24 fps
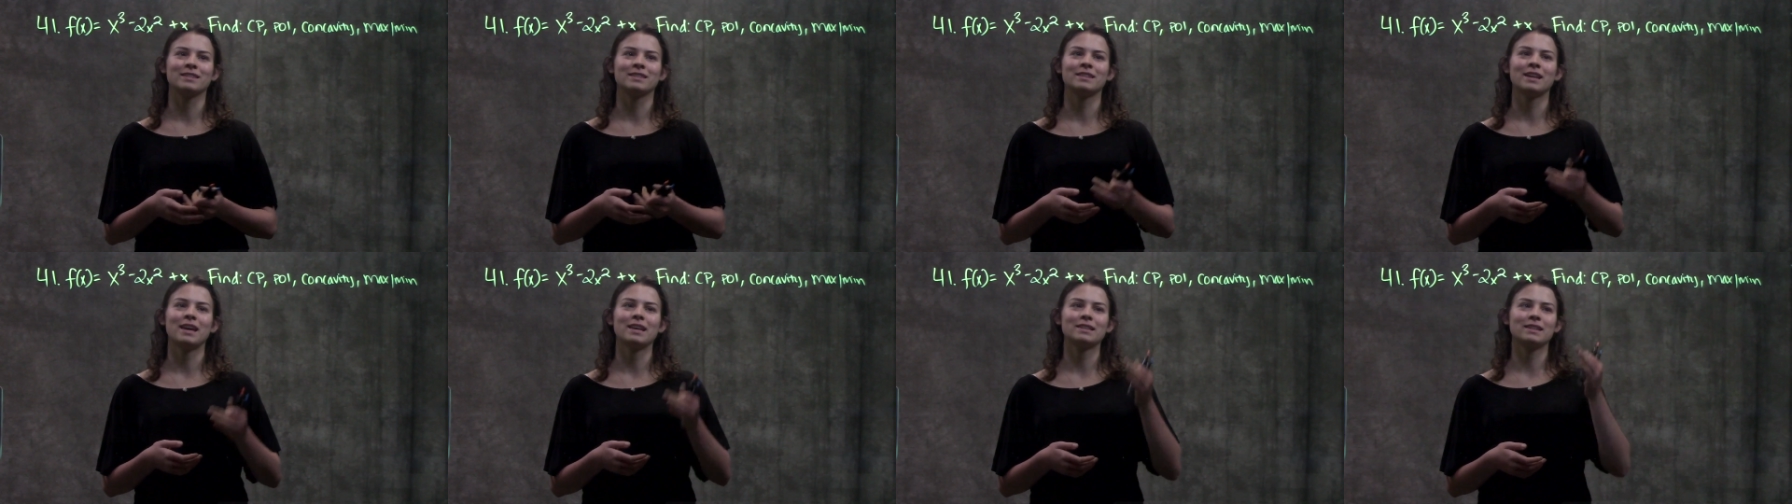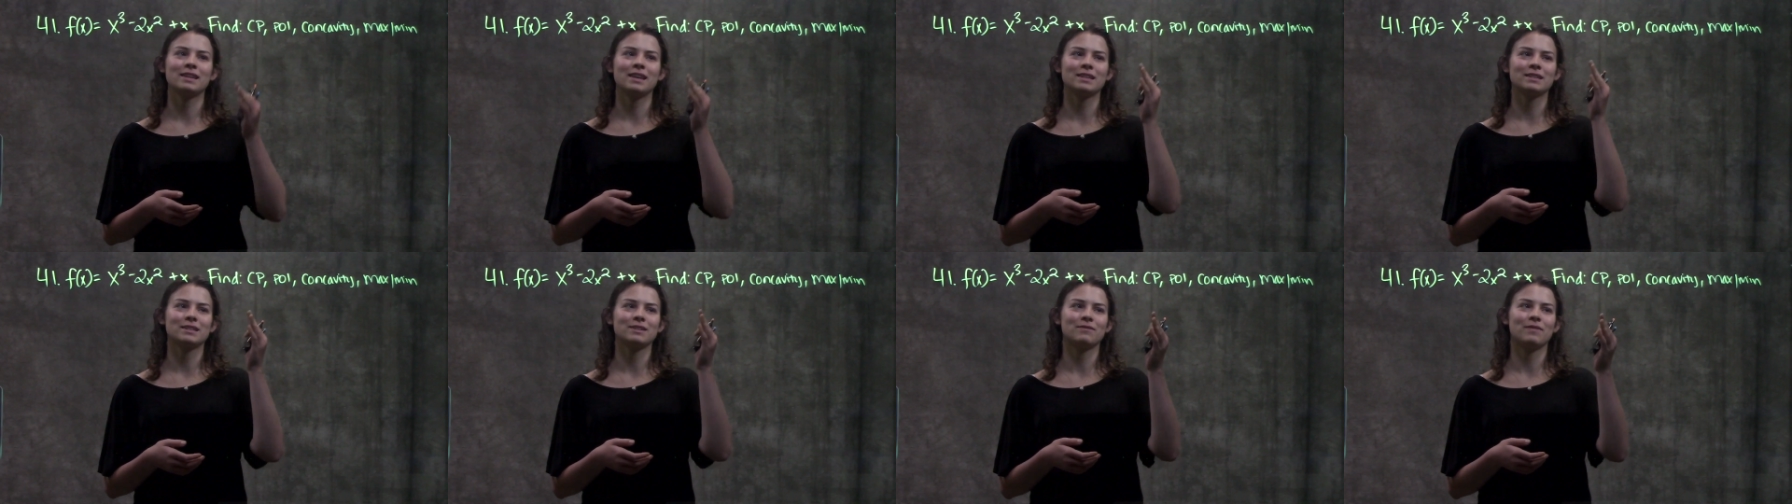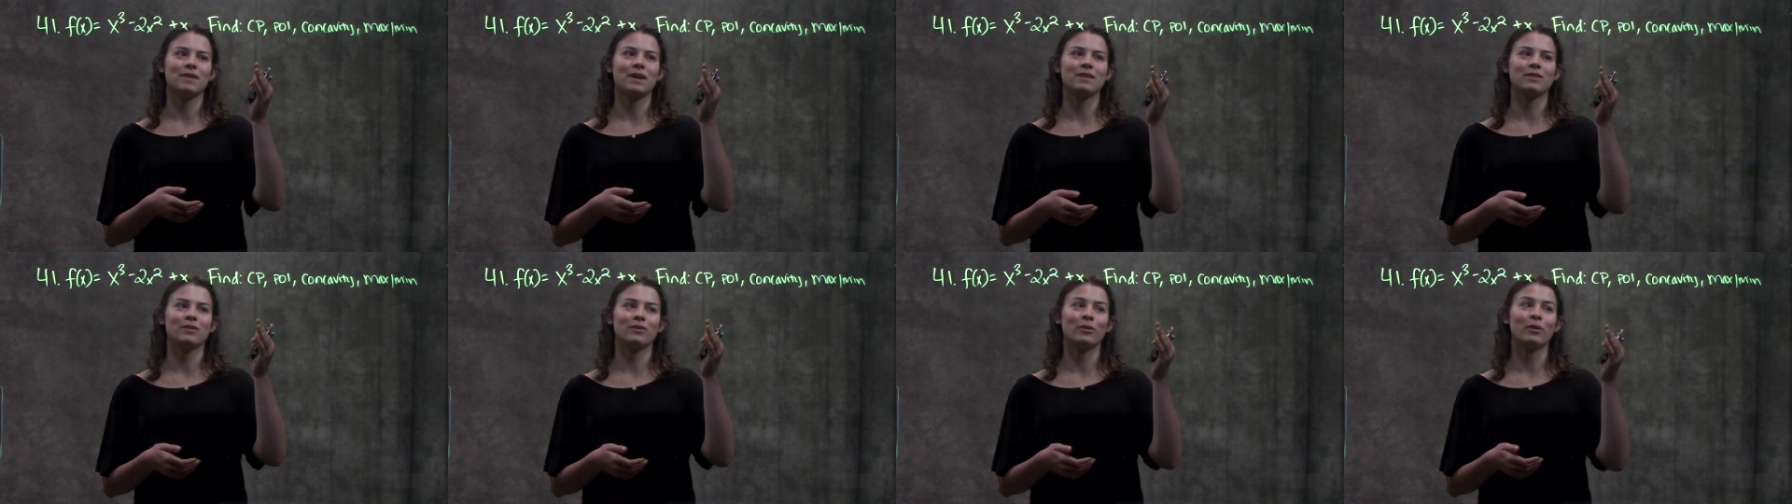It's asking us to
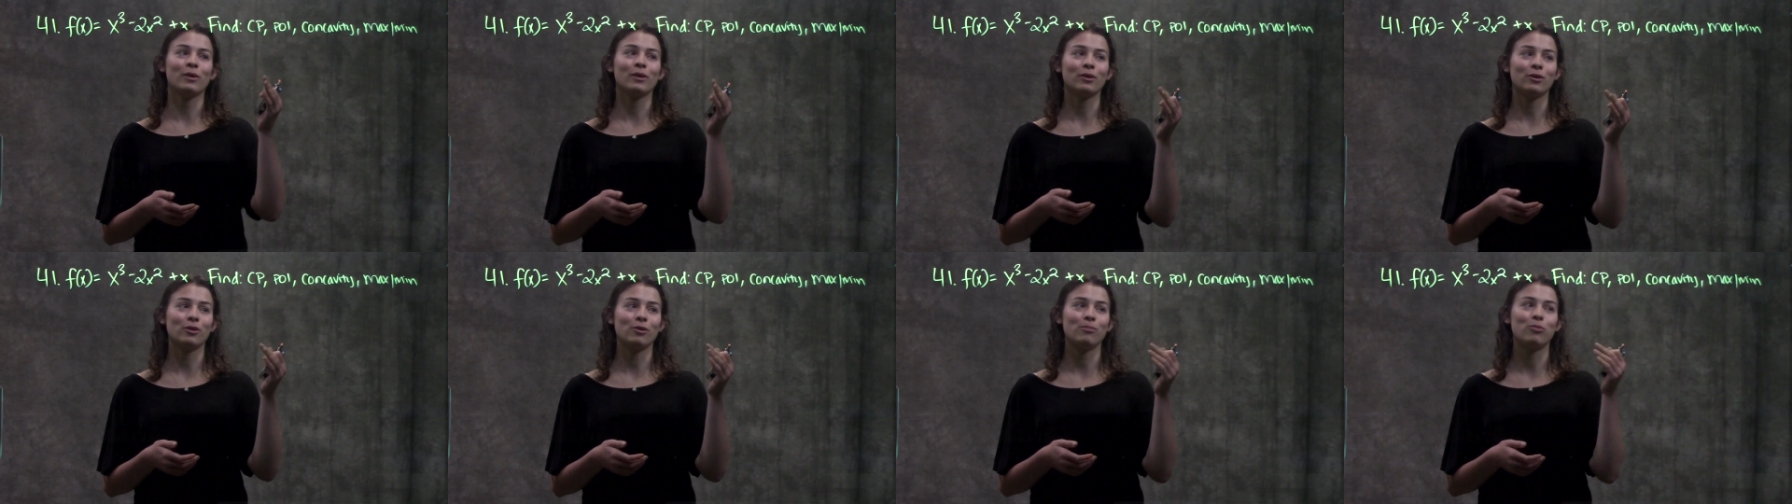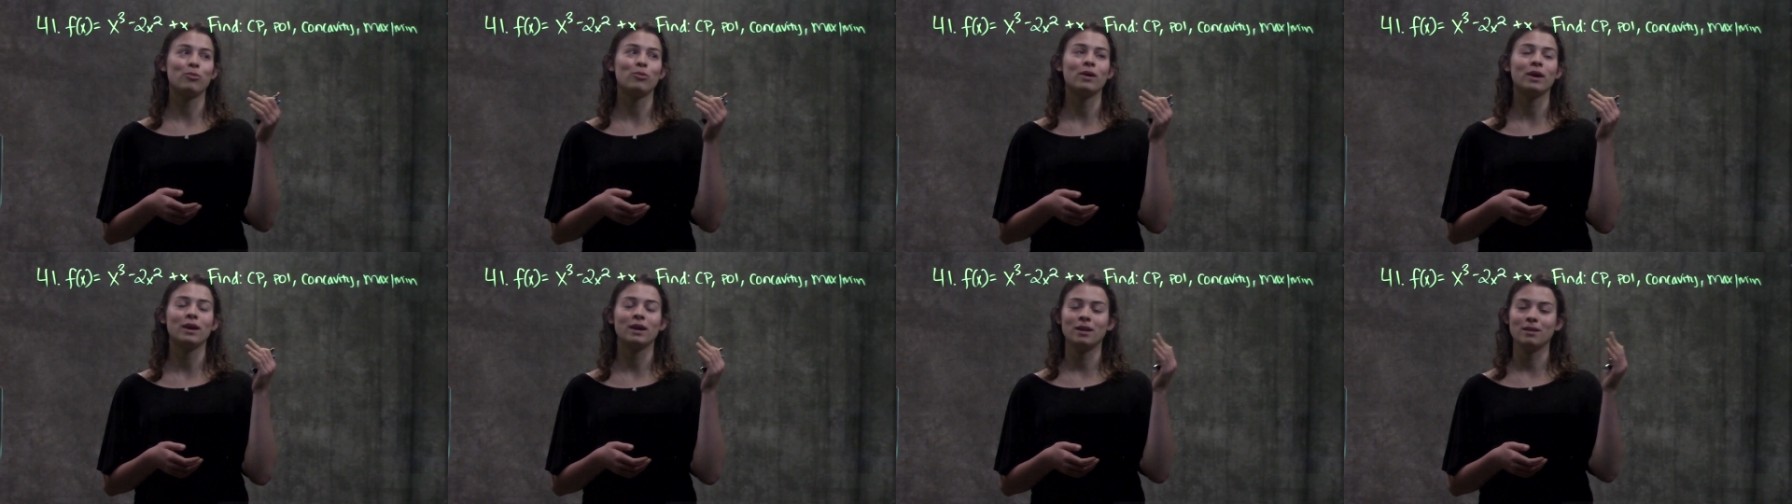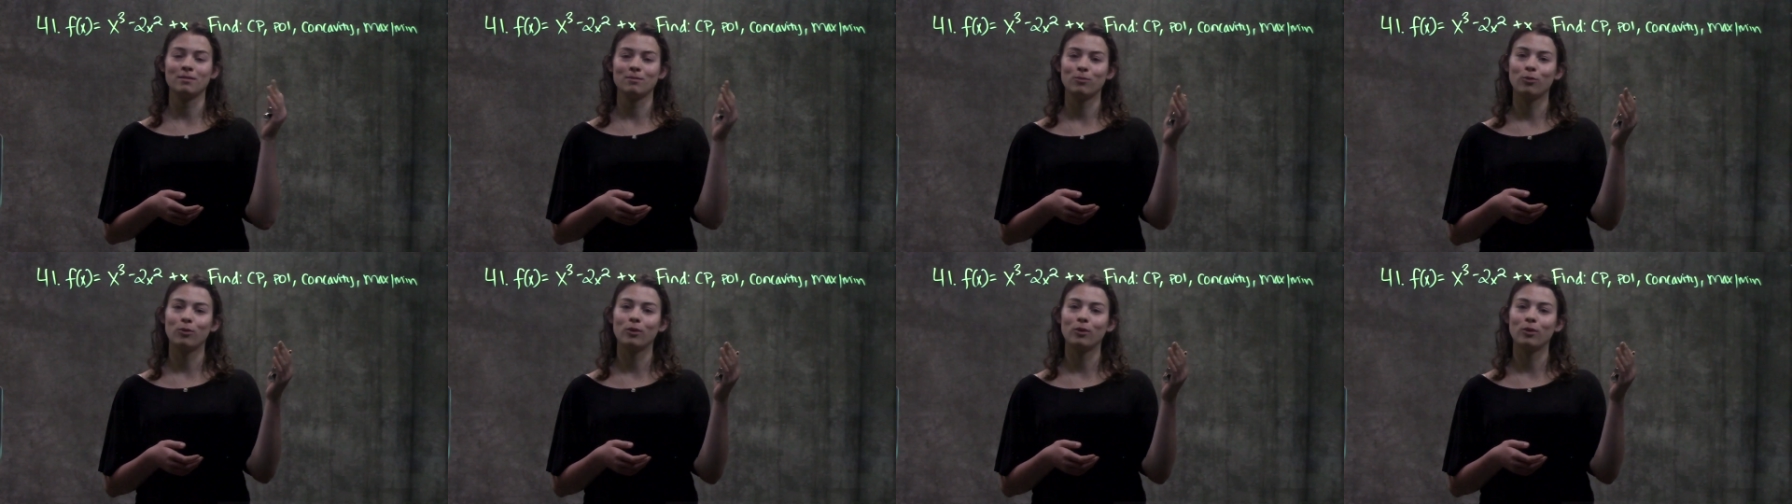find the critical point,